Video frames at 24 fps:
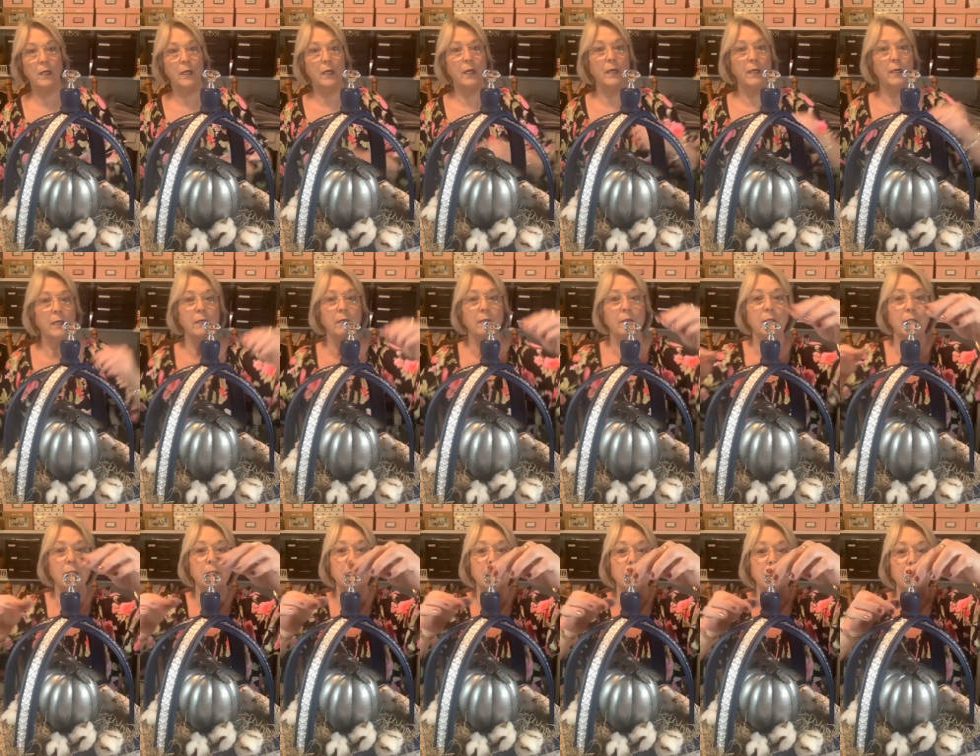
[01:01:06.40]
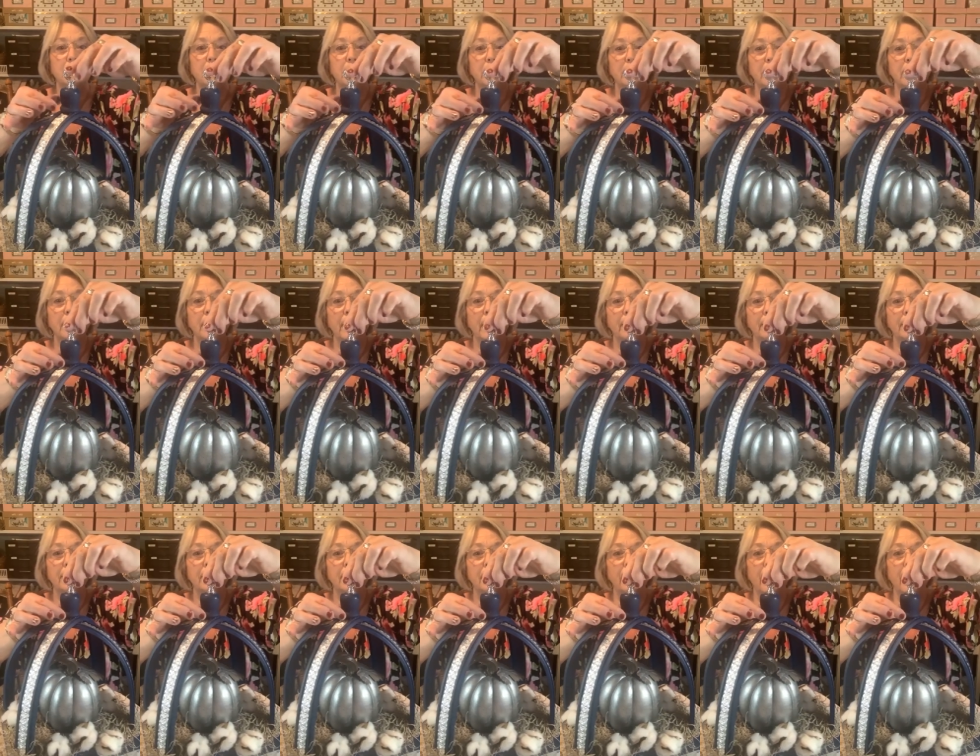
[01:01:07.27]
Okay, did
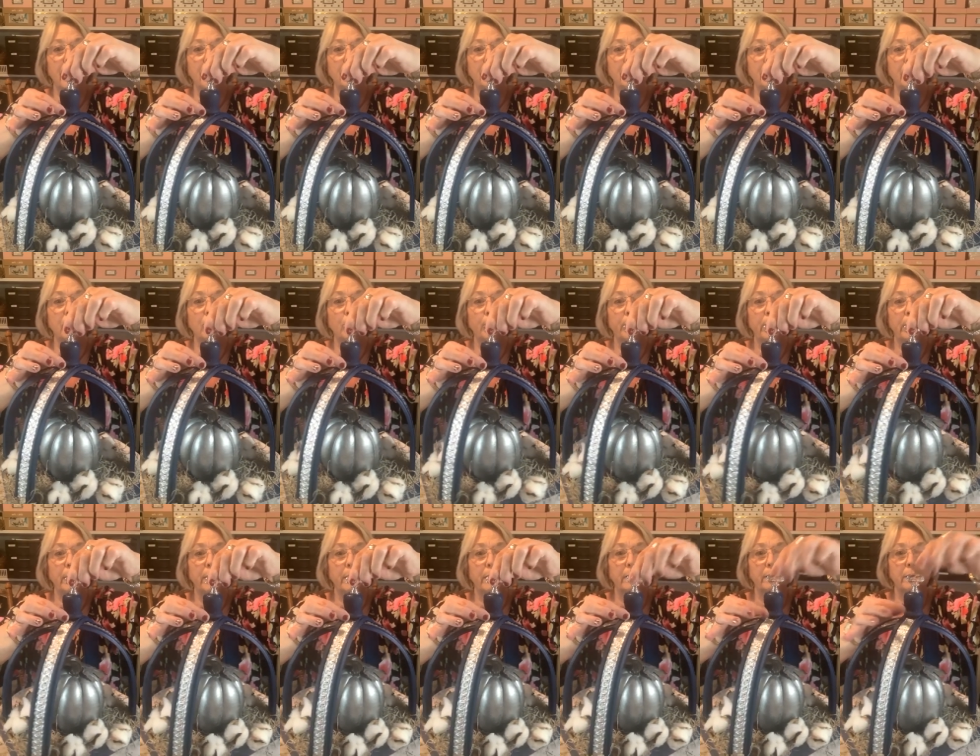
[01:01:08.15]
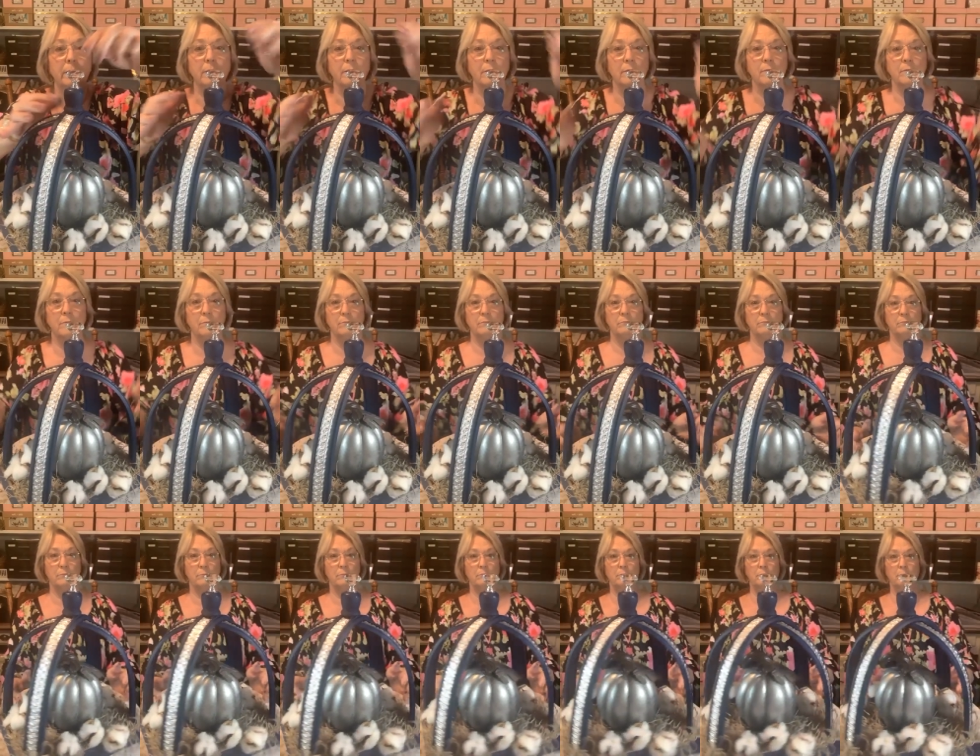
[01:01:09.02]
that slide a little bit?
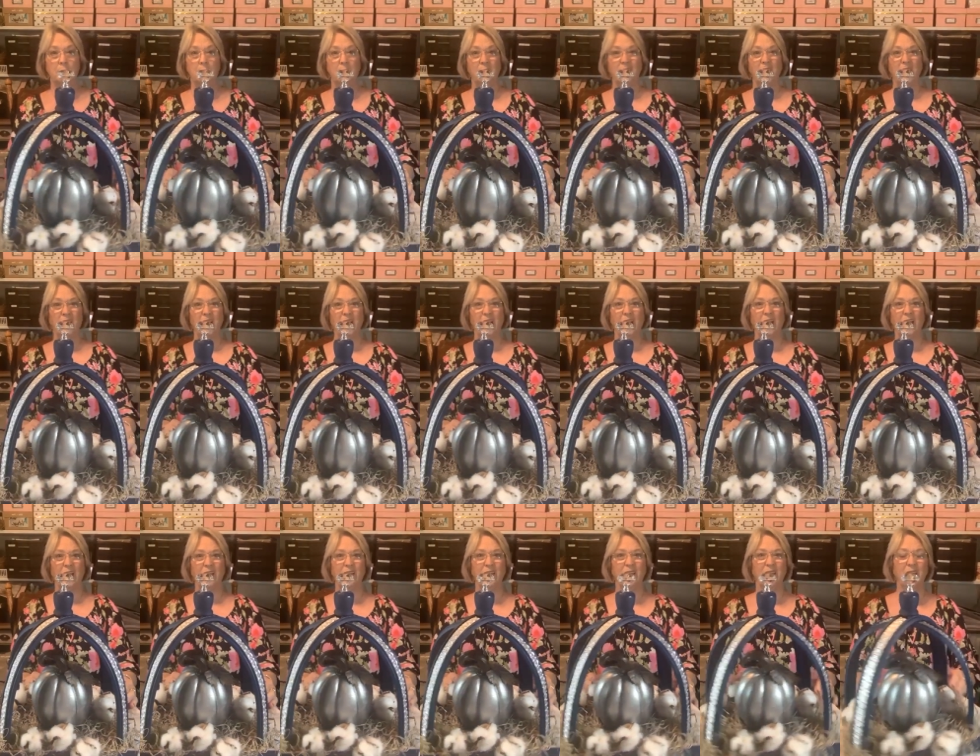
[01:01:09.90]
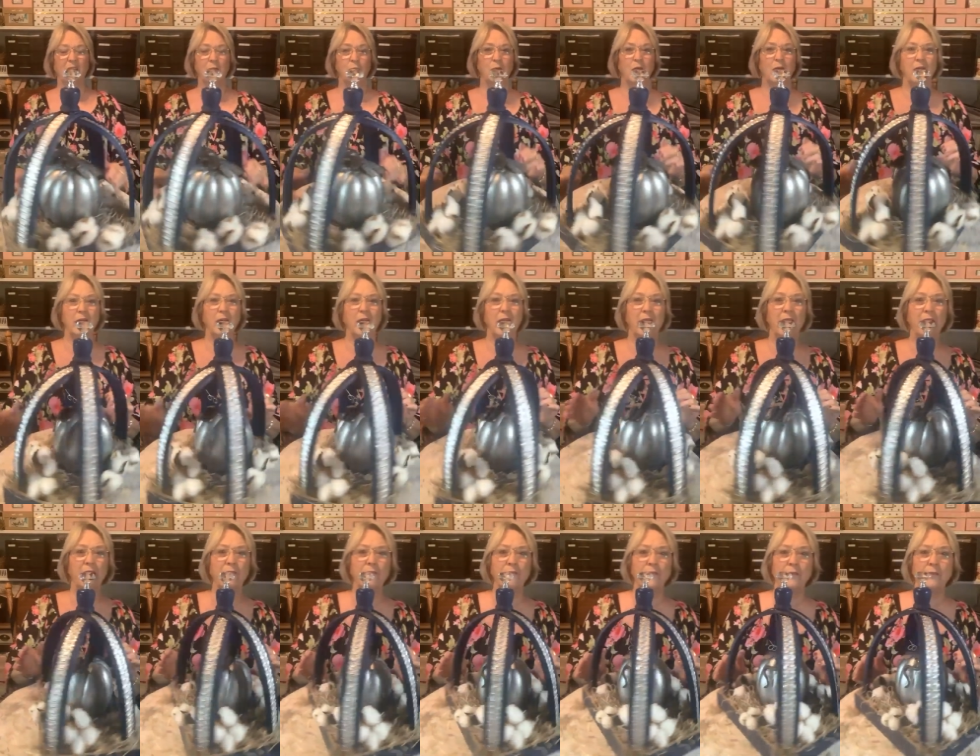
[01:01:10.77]
I think it might
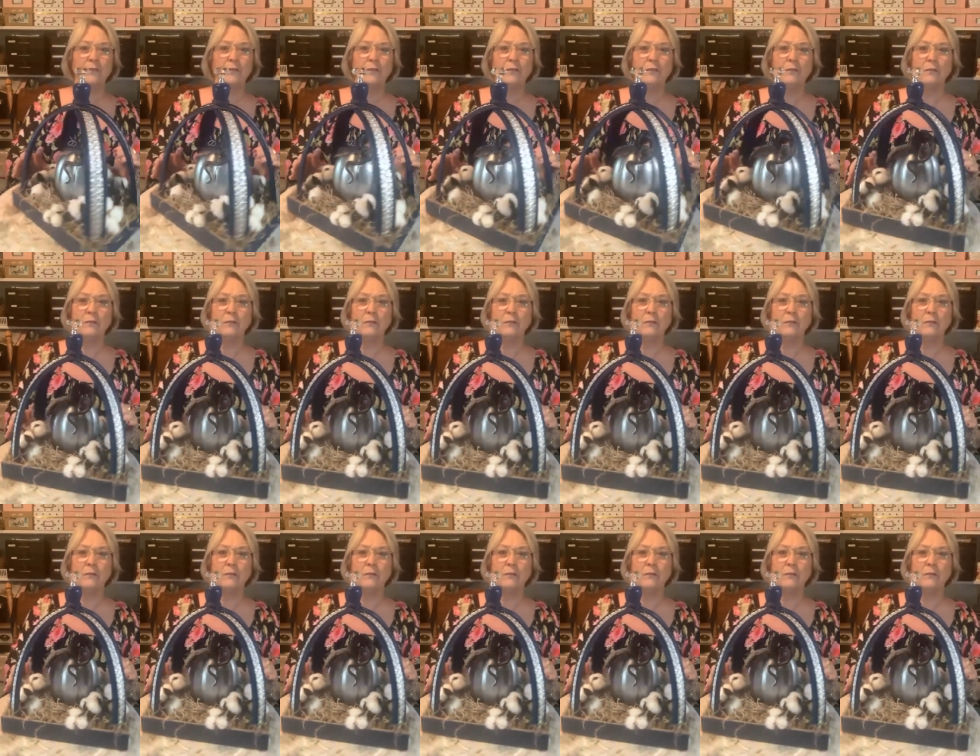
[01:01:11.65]
have.